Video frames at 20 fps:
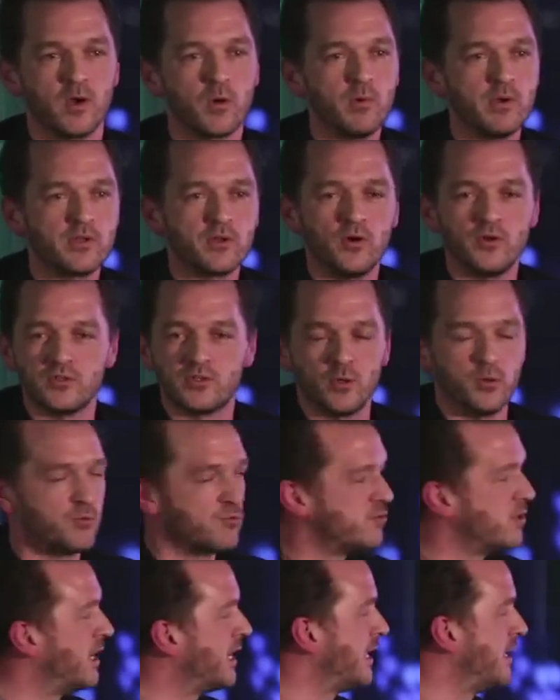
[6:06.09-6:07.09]
We don't do
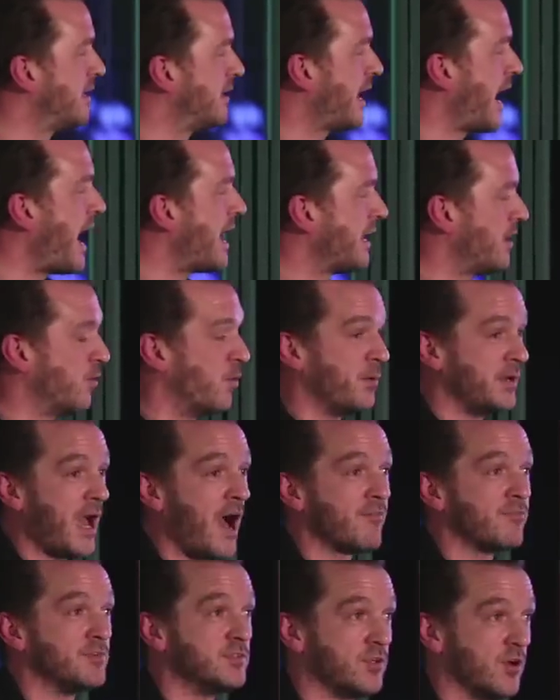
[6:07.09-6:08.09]
really any, or we
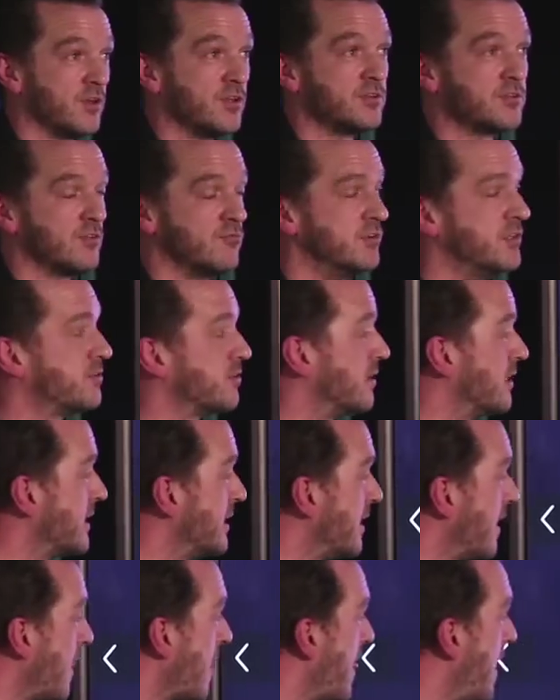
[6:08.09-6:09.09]
haven't done until
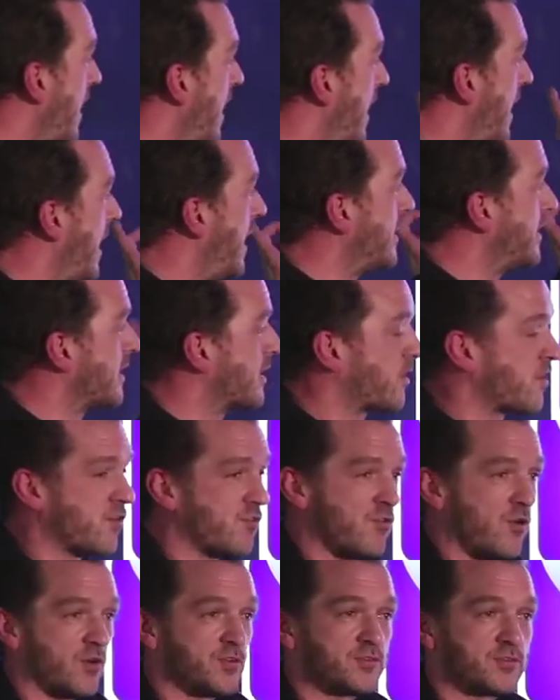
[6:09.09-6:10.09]
recently, any
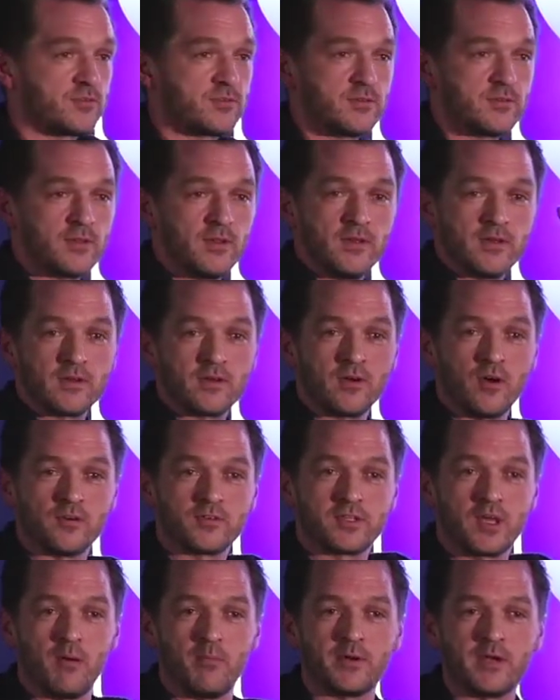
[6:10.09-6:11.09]

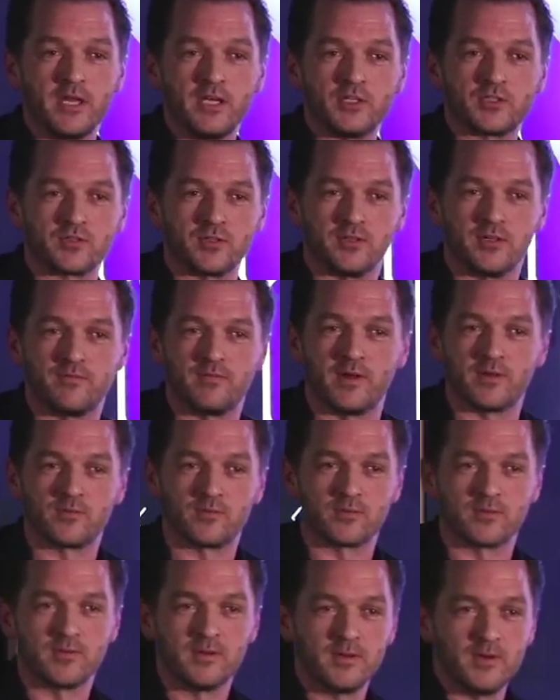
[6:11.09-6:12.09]
cross-contamination, if
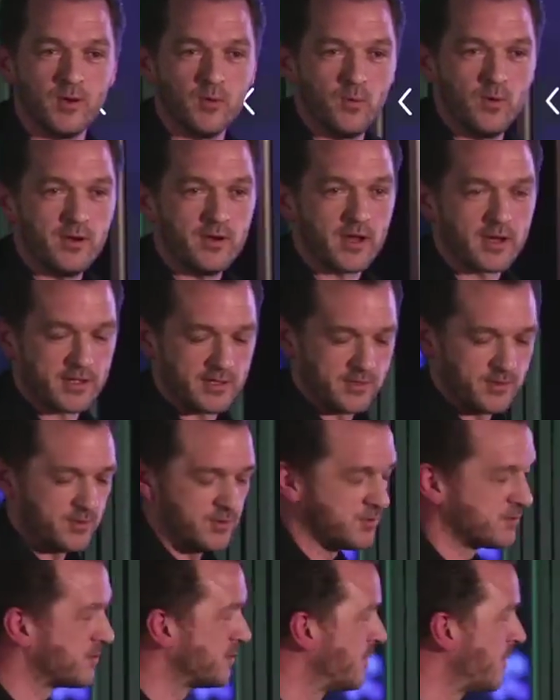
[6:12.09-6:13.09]
that's a word I can
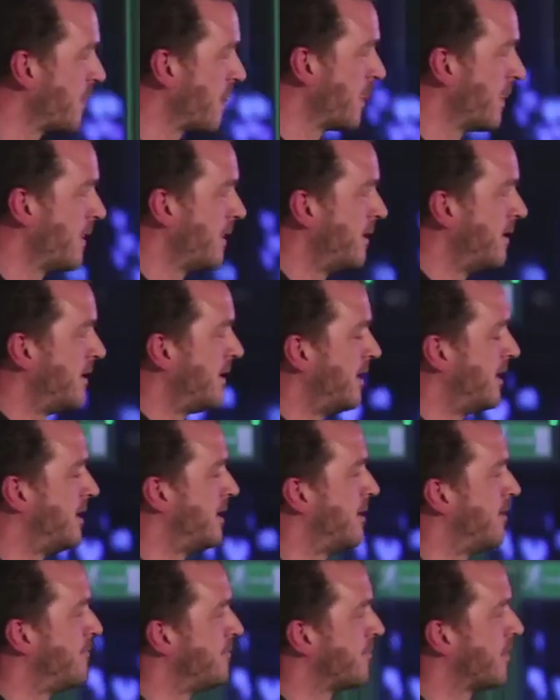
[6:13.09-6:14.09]
use,
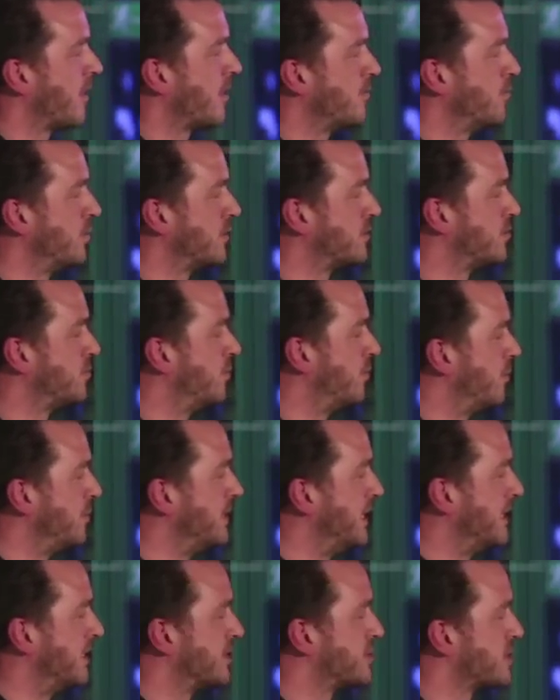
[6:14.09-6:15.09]
which we
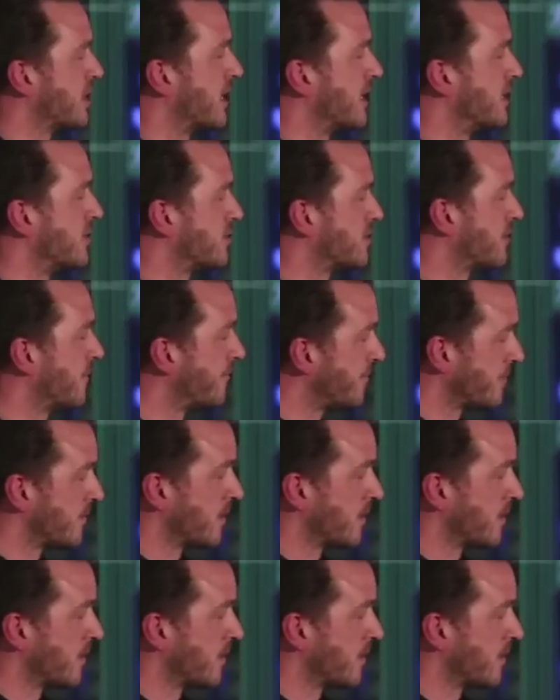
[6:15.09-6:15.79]
need to change.